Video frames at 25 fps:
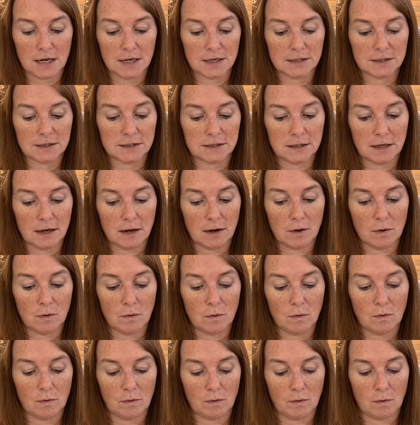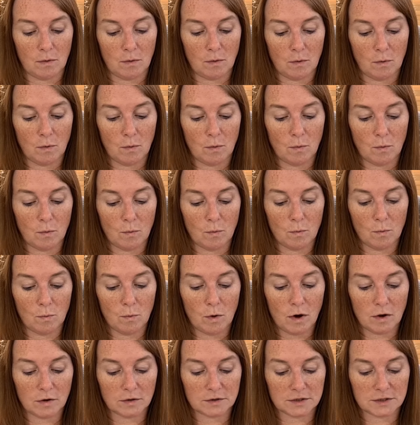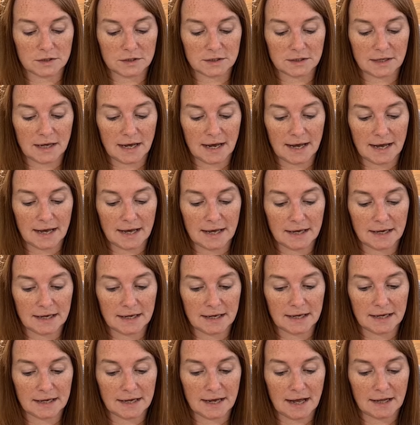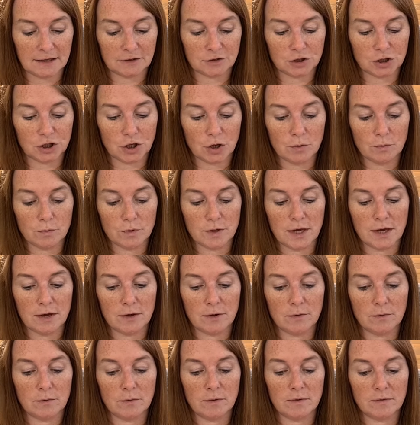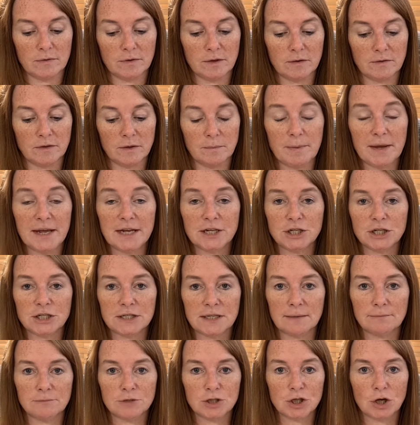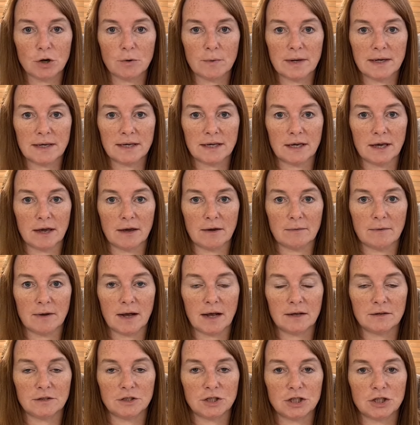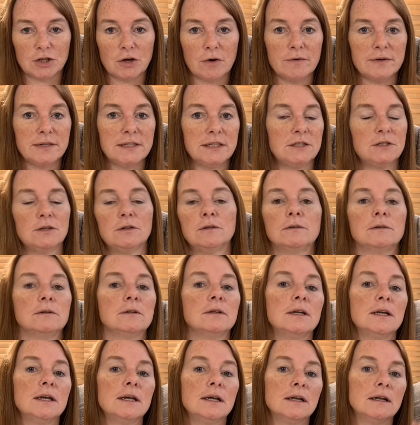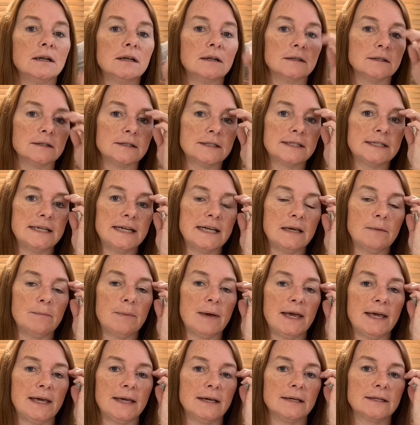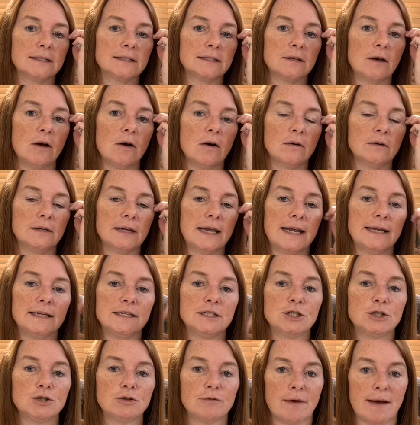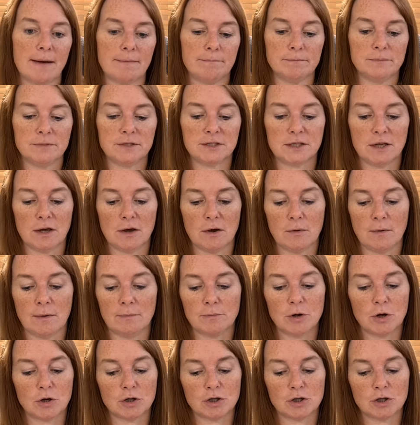So what I'll show you, the pictures I'm showing you, she's already done sneak peeks on Instagram, so I'm not